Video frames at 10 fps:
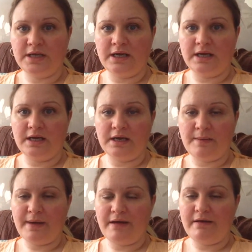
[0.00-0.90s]
in
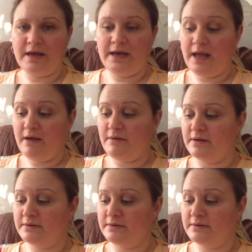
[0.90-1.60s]
about an hour.